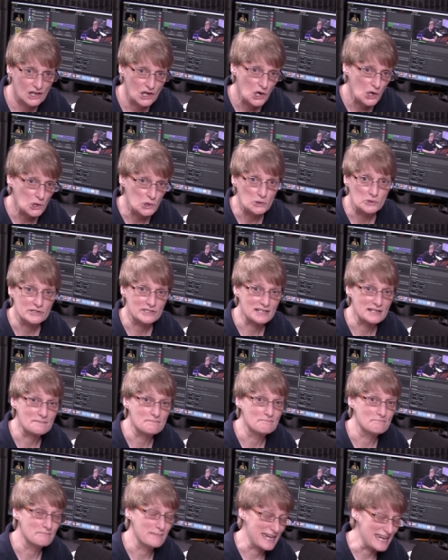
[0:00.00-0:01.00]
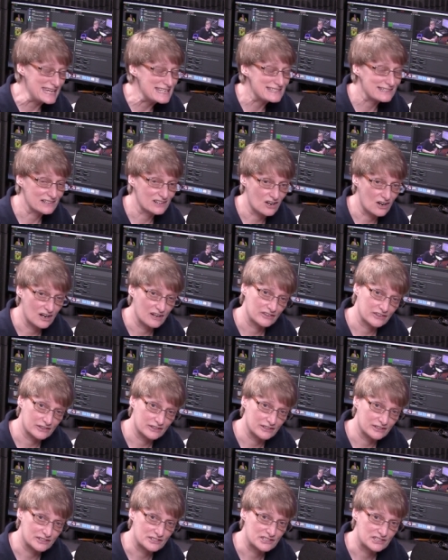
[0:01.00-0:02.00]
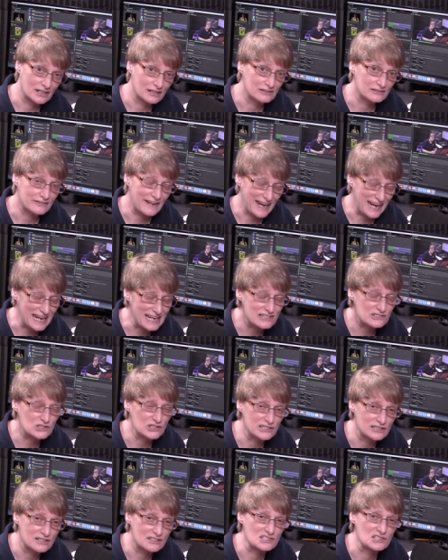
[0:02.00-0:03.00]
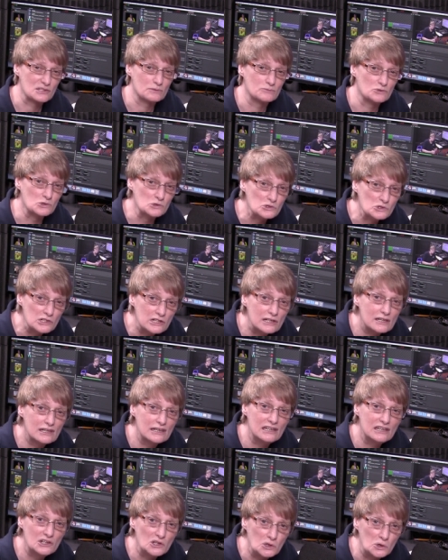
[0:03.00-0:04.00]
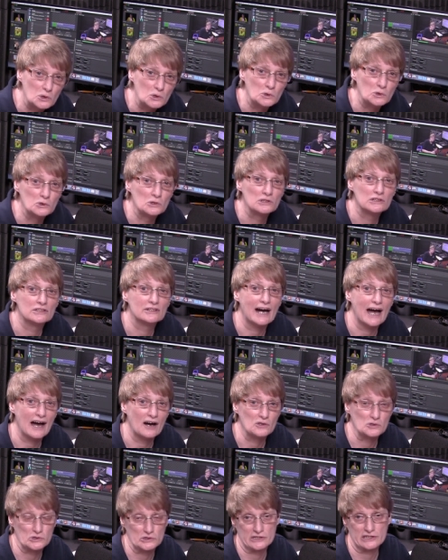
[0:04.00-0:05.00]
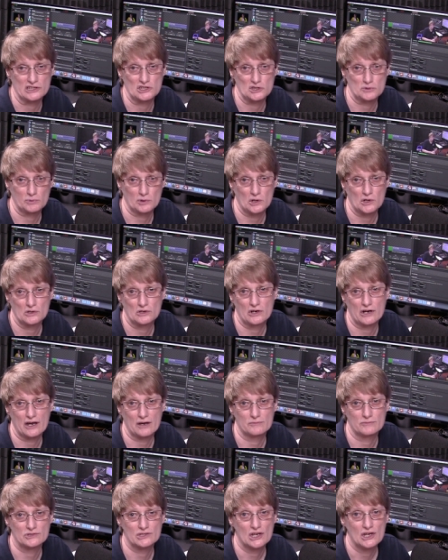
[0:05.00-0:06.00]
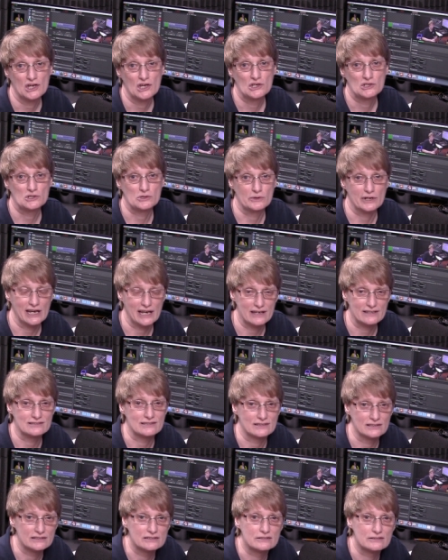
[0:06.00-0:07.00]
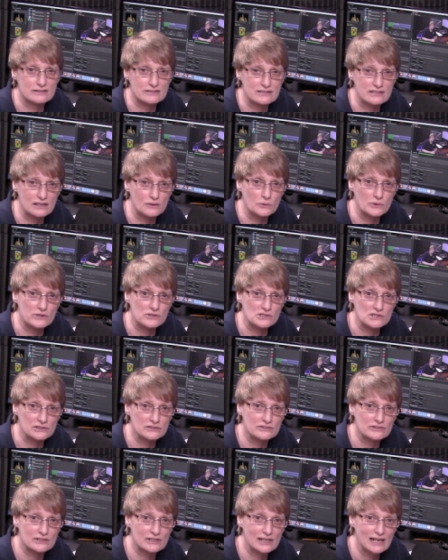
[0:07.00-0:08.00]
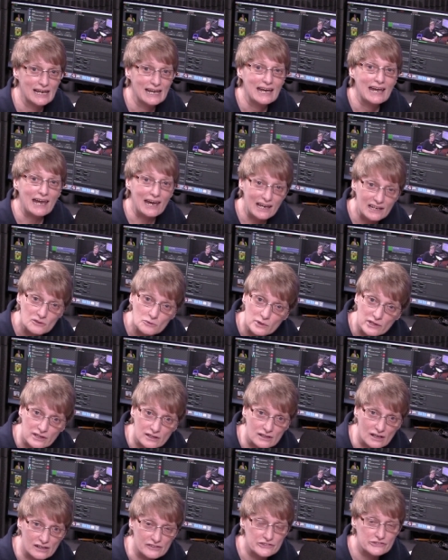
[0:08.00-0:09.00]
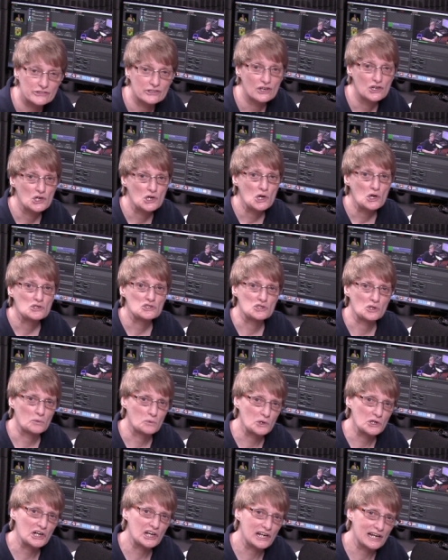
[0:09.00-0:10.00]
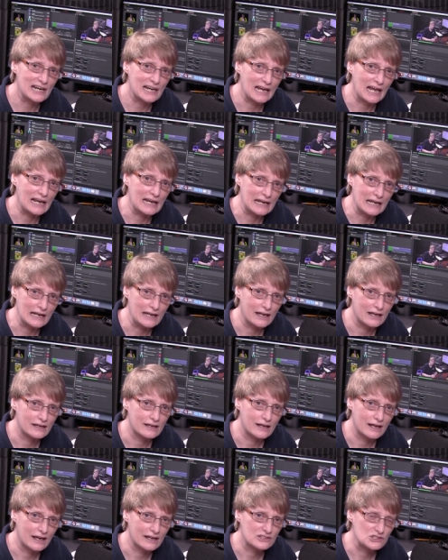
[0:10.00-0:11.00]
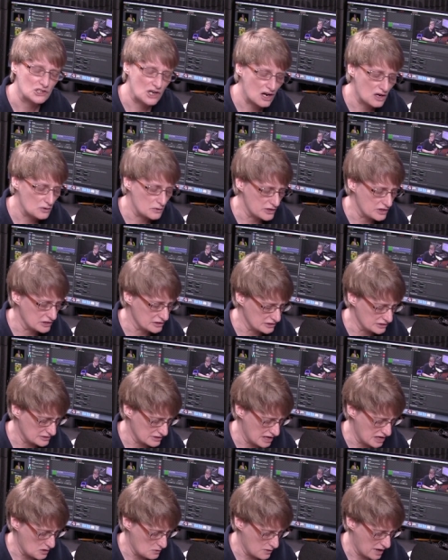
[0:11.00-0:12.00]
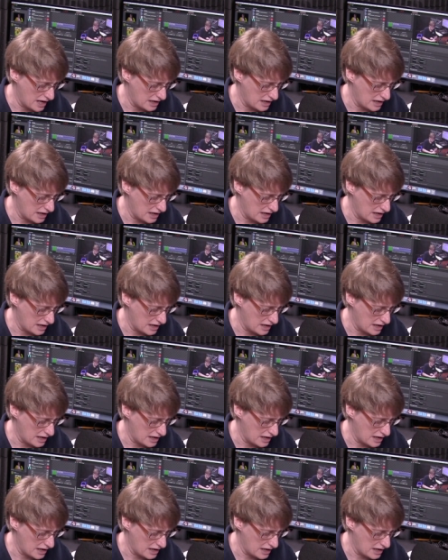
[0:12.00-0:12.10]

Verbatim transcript: who's an amazing author herself, and she does some really cool outreach programs to enhance literacy with children and with adults. So we're going to get in and, and talk with her right away.